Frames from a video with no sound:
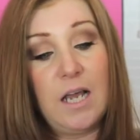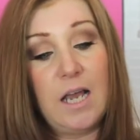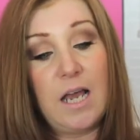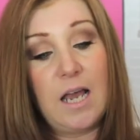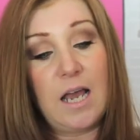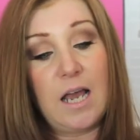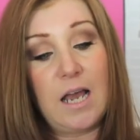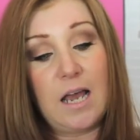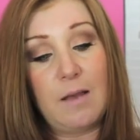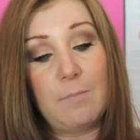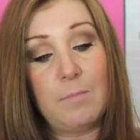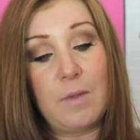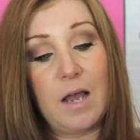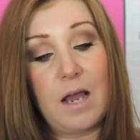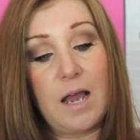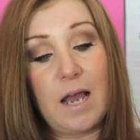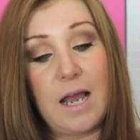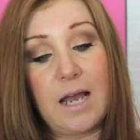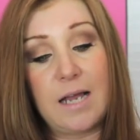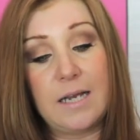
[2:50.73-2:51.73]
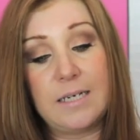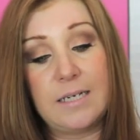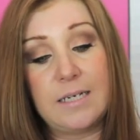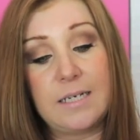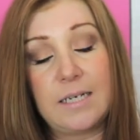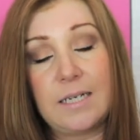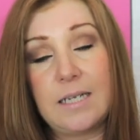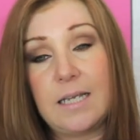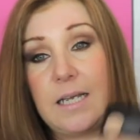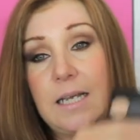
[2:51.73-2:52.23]

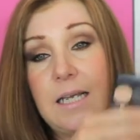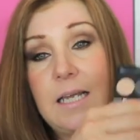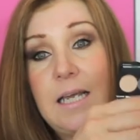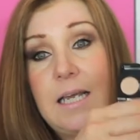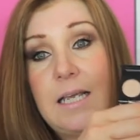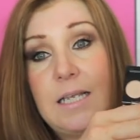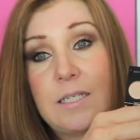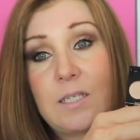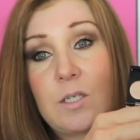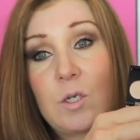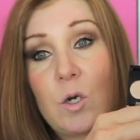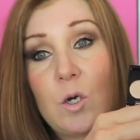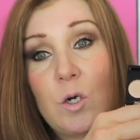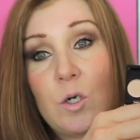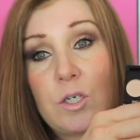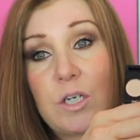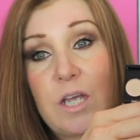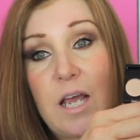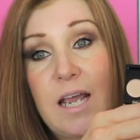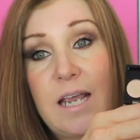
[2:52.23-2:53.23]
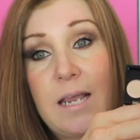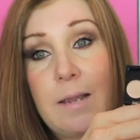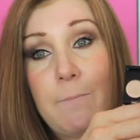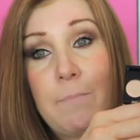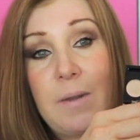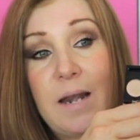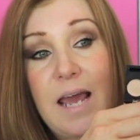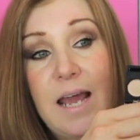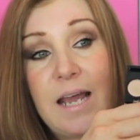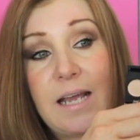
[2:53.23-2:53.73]
and it's got a
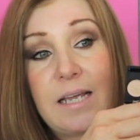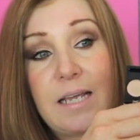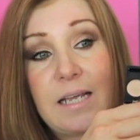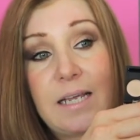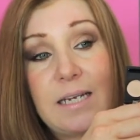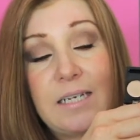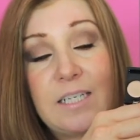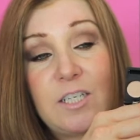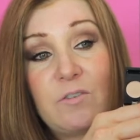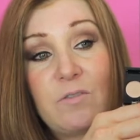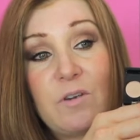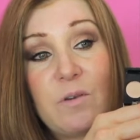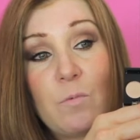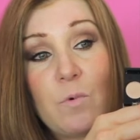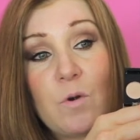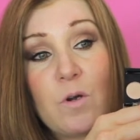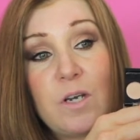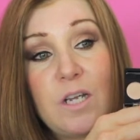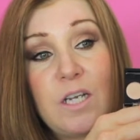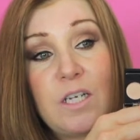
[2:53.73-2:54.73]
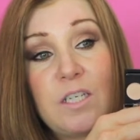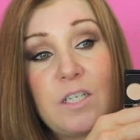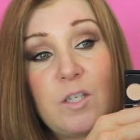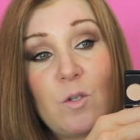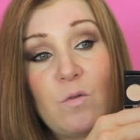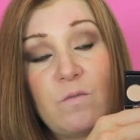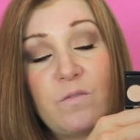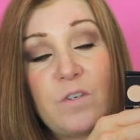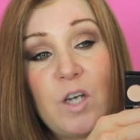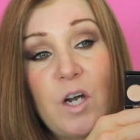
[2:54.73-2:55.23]
black glittery one, a
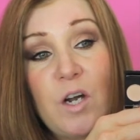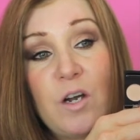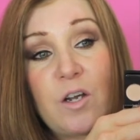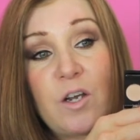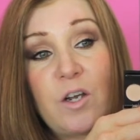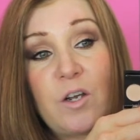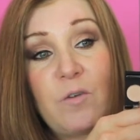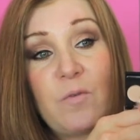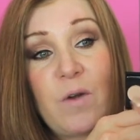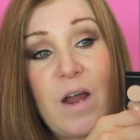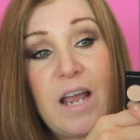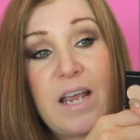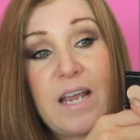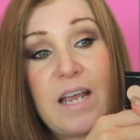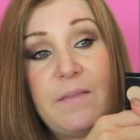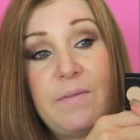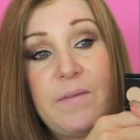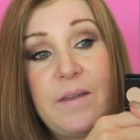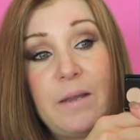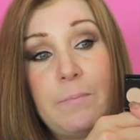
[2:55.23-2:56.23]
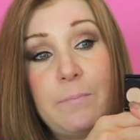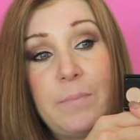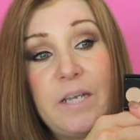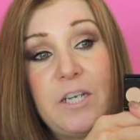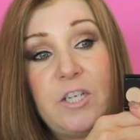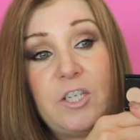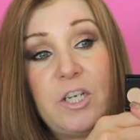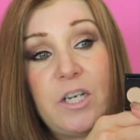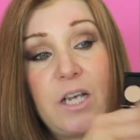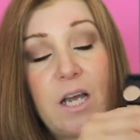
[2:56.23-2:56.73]
sort of dark grey, and then a
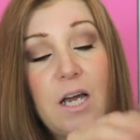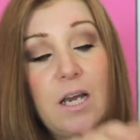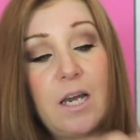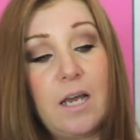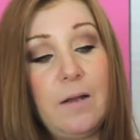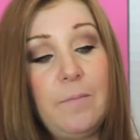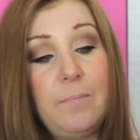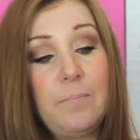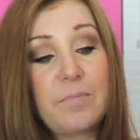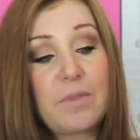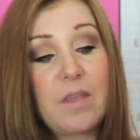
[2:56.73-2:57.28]
peachy colour.